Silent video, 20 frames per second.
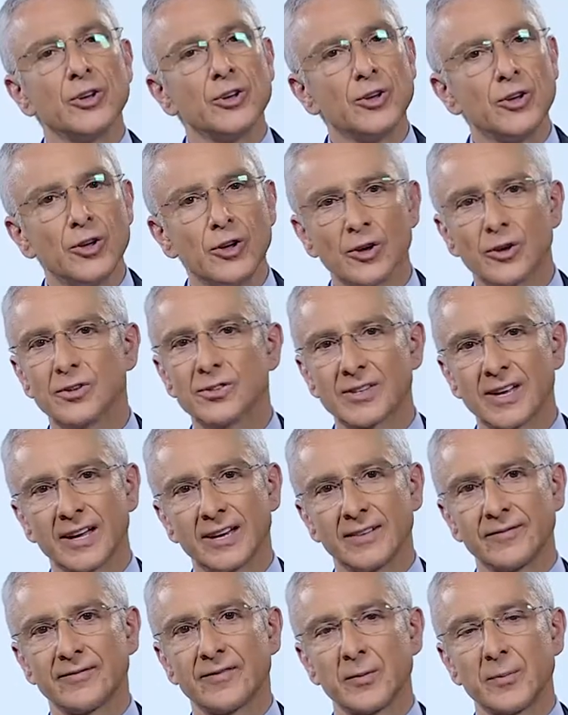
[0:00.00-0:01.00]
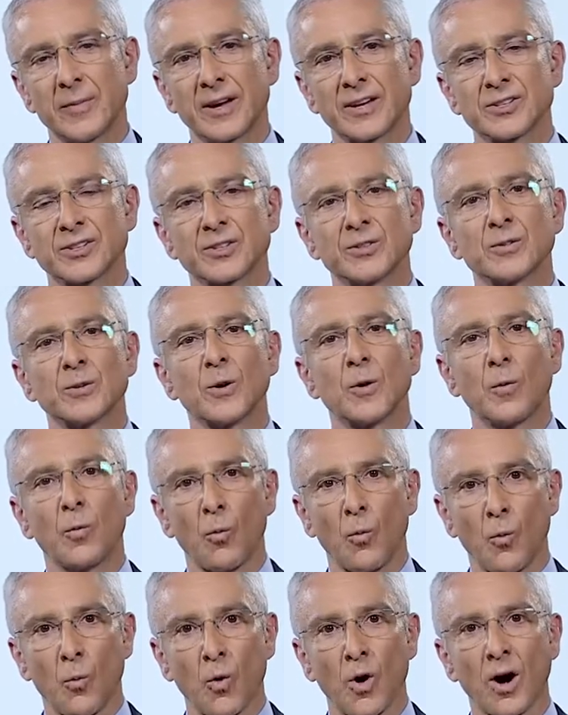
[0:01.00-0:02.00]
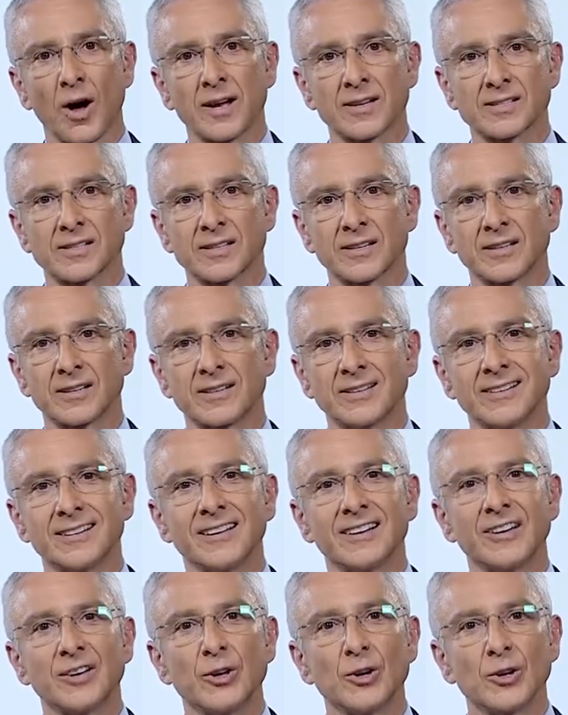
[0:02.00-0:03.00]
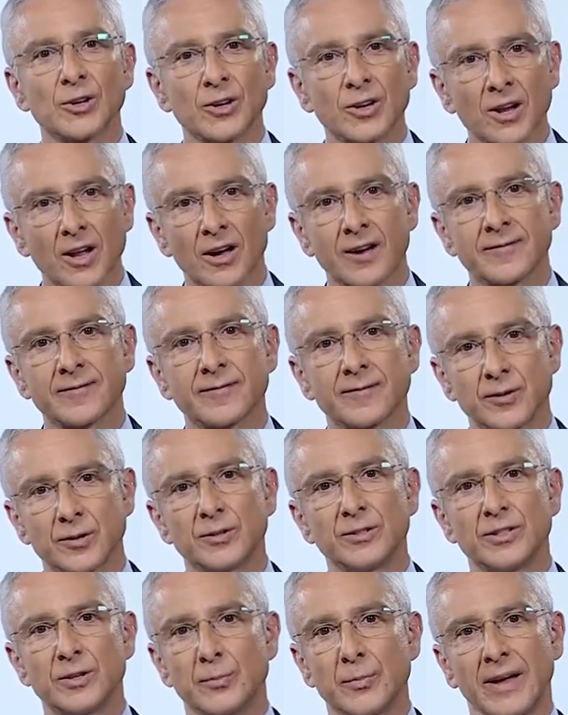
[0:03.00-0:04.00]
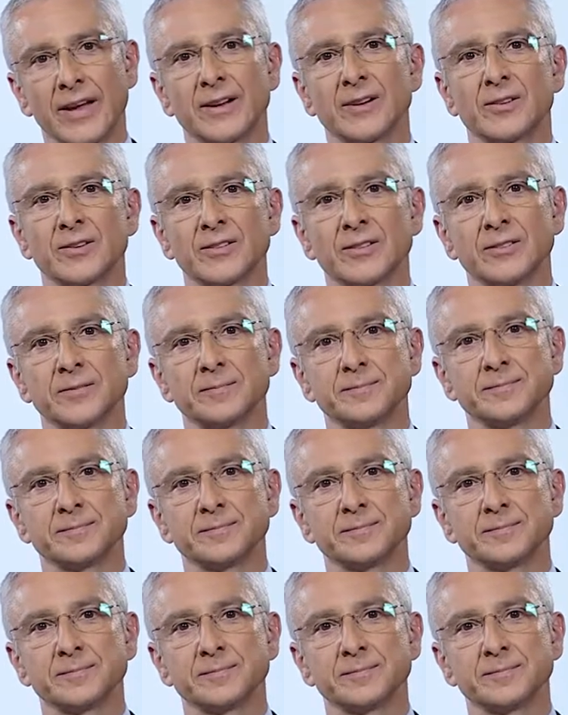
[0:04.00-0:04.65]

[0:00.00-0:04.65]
Use that information wisely. Your life could depend on it.